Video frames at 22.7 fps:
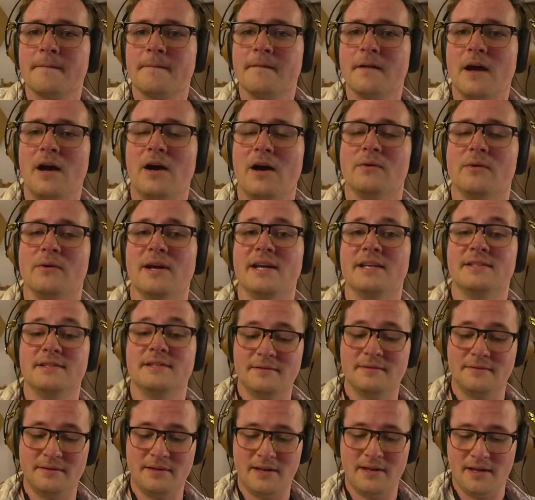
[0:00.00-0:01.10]
All right.
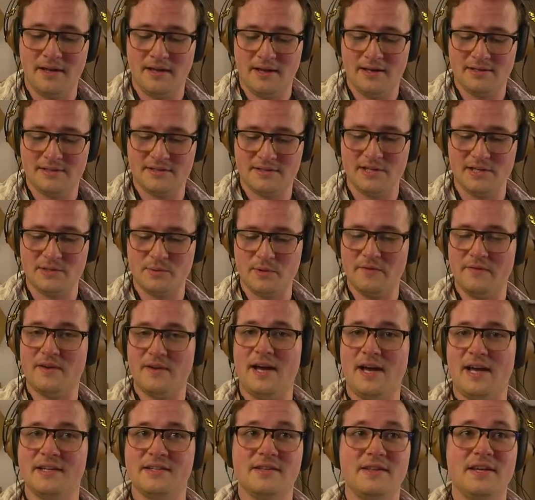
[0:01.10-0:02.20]
Since we've
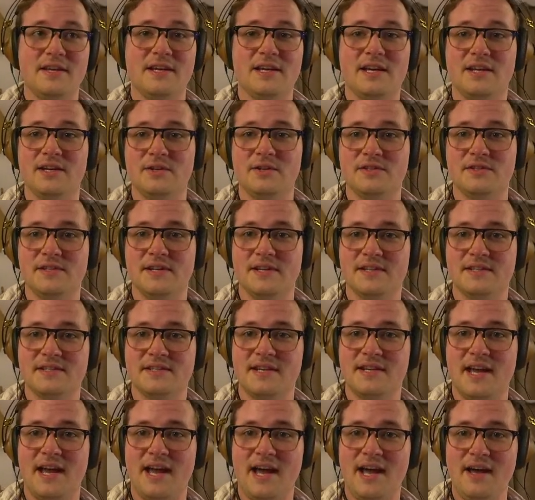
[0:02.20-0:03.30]
got the Caduceus
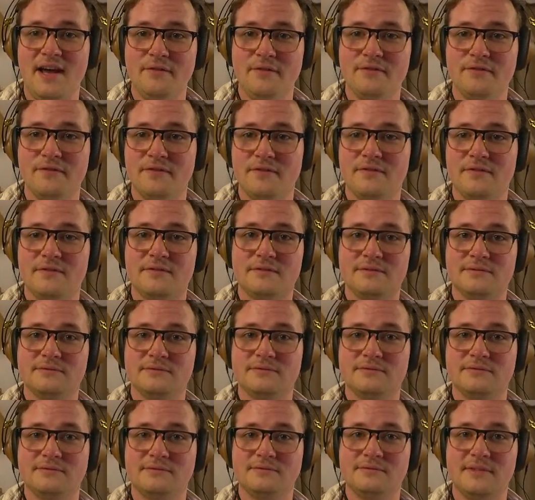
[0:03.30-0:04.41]
staff,
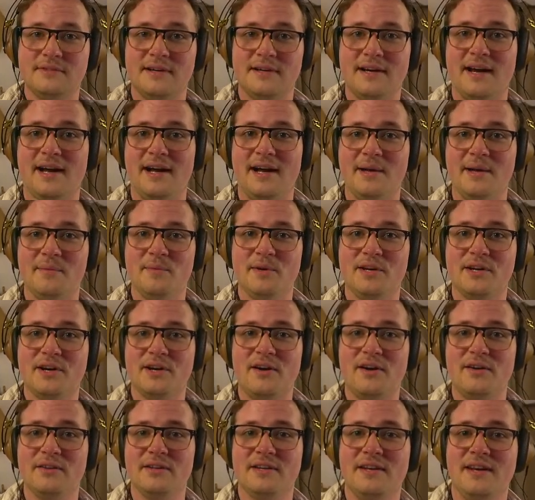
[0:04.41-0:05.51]
I'm going to
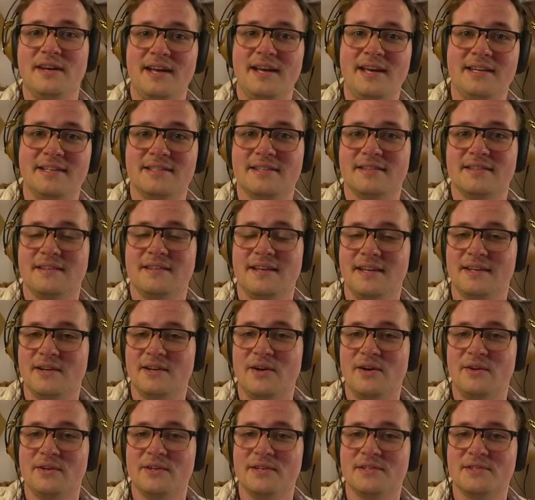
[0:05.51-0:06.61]
call it a night and
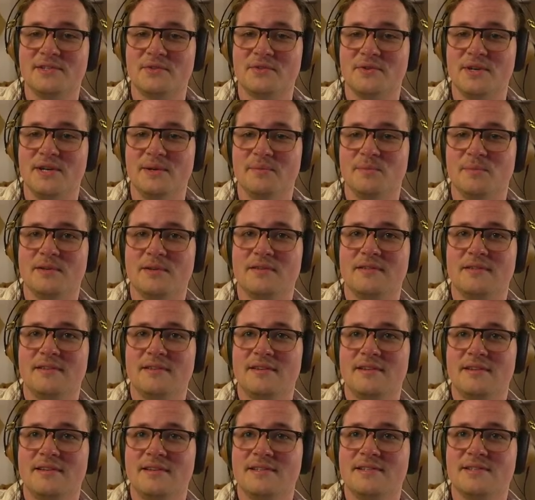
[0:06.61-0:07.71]
call it a stream.
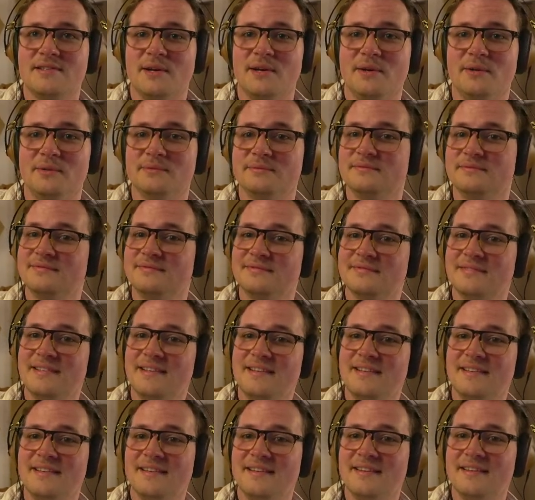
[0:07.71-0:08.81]
So
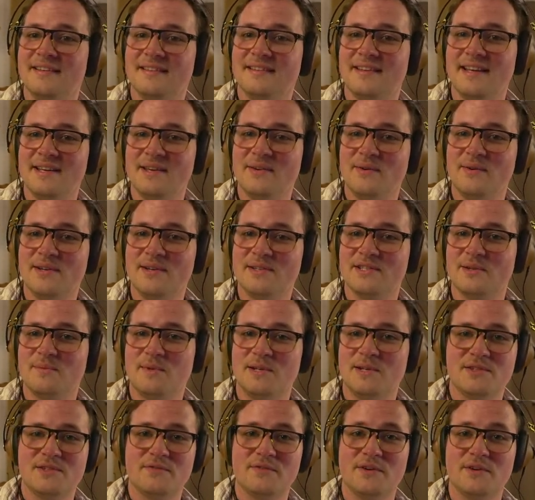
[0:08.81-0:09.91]
thank you all so
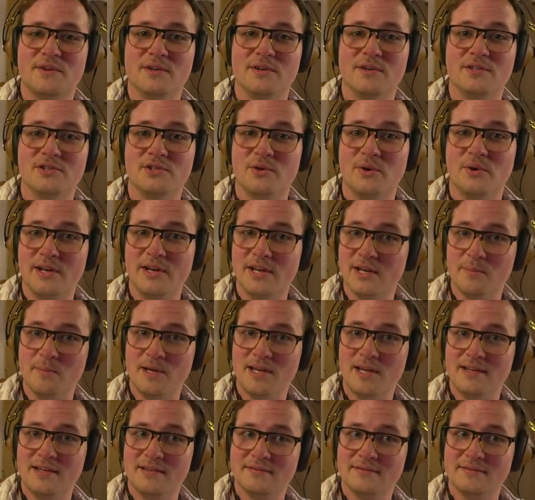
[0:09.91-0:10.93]
much for joining me.